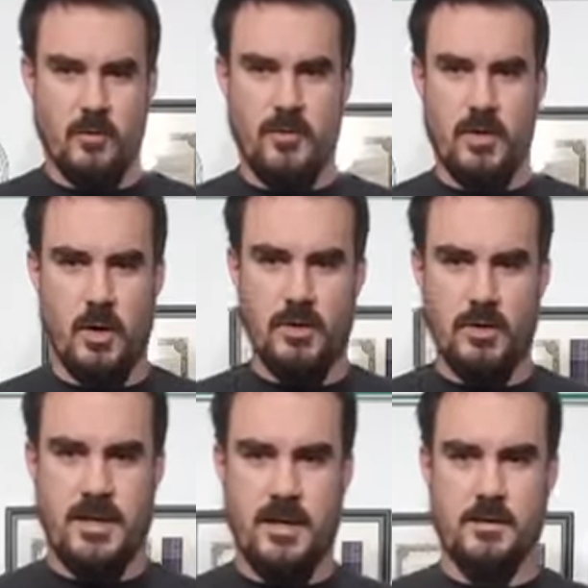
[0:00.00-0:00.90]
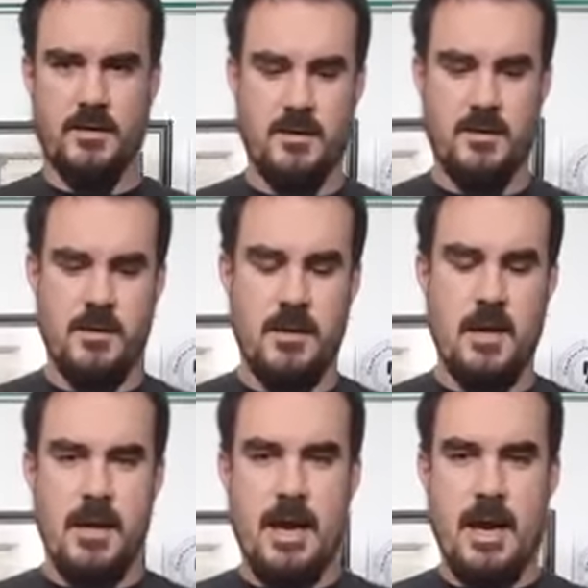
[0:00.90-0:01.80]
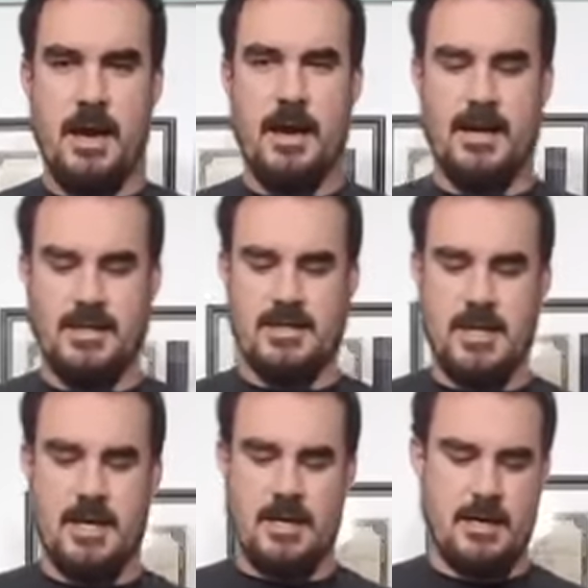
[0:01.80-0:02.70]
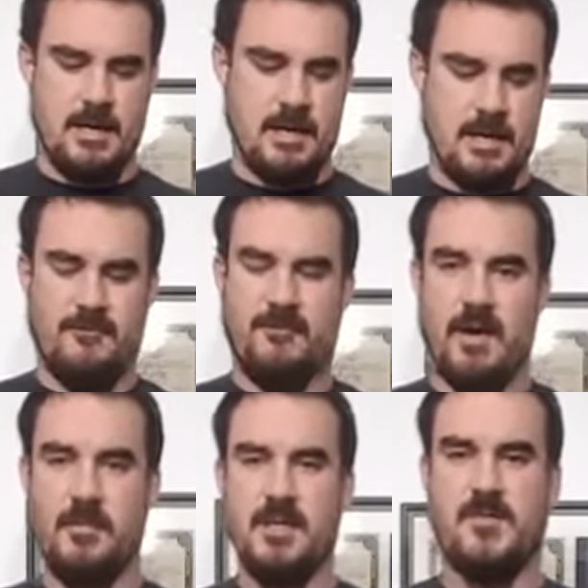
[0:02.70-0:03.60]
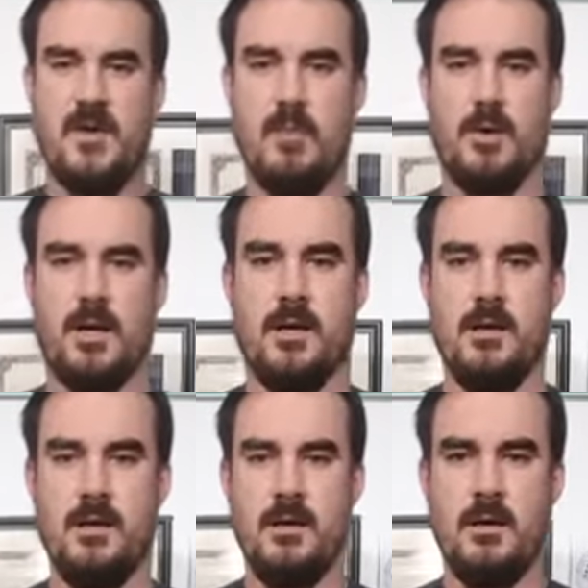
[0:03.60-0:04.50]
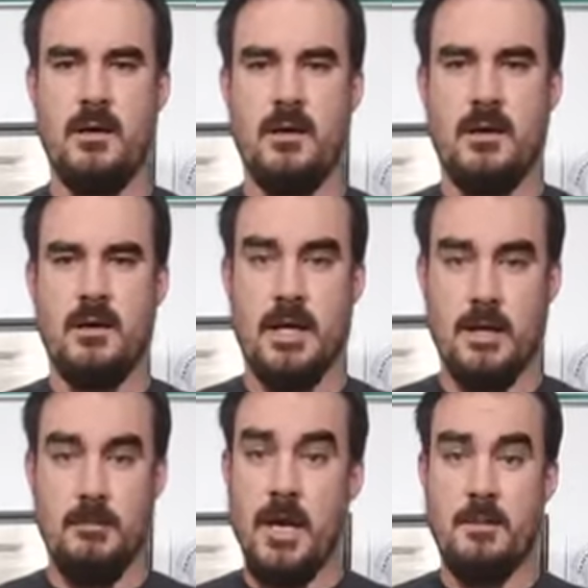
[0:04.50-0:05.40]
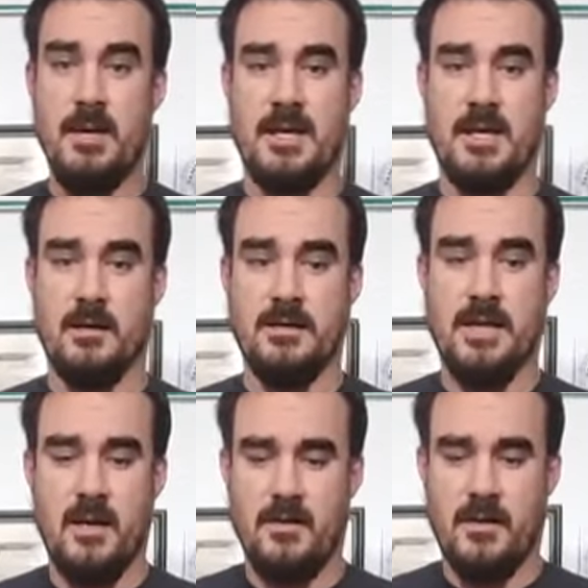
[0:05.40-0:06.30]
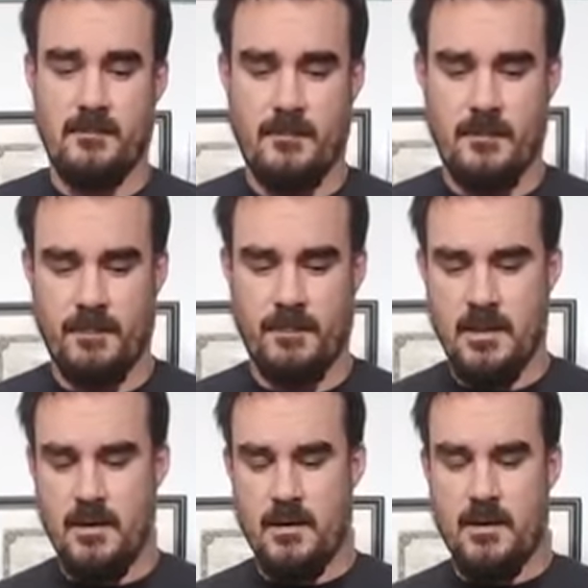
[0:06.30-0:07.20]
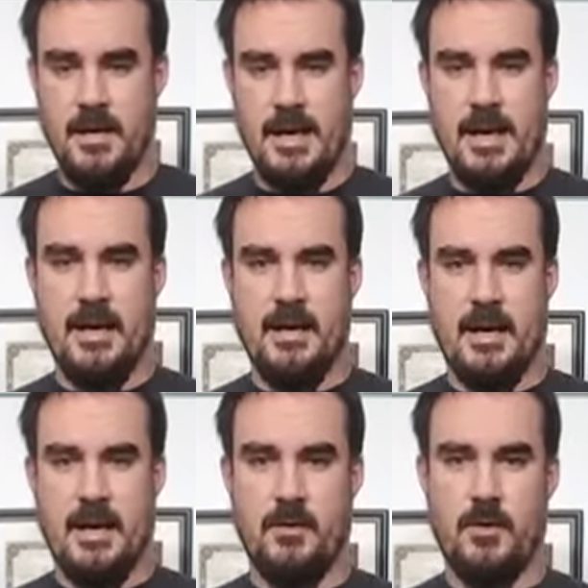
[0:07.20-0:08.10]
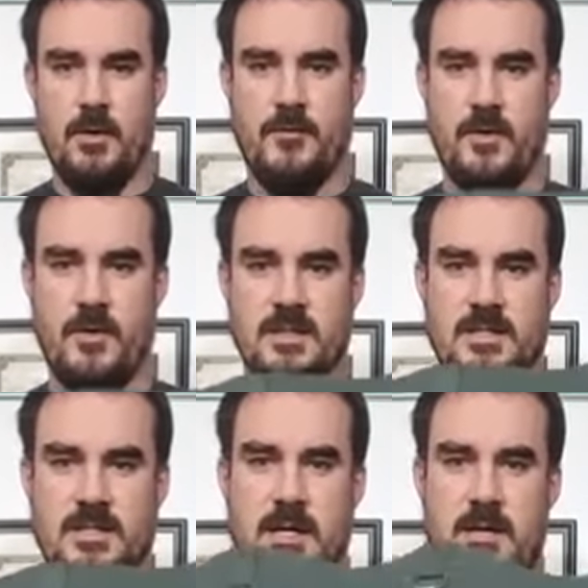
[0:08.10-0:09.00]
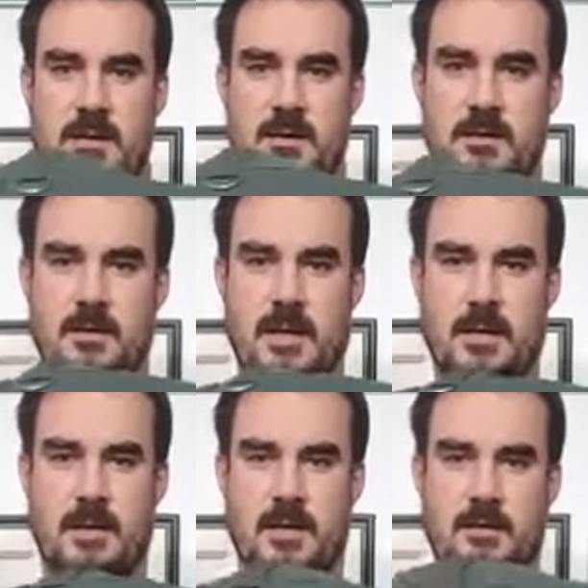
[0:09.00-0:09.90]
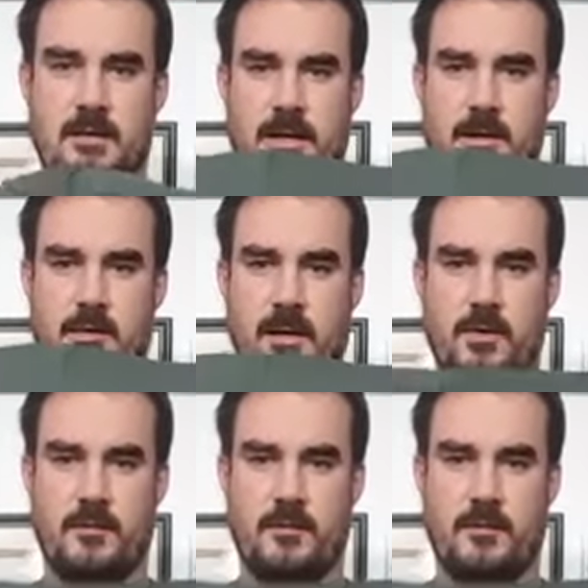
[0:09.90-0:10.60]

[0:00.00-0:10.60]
over at Utilikilt, and I said, I found this fabric. Can you make me a kilt out of it? And I don't know if you can see. I don't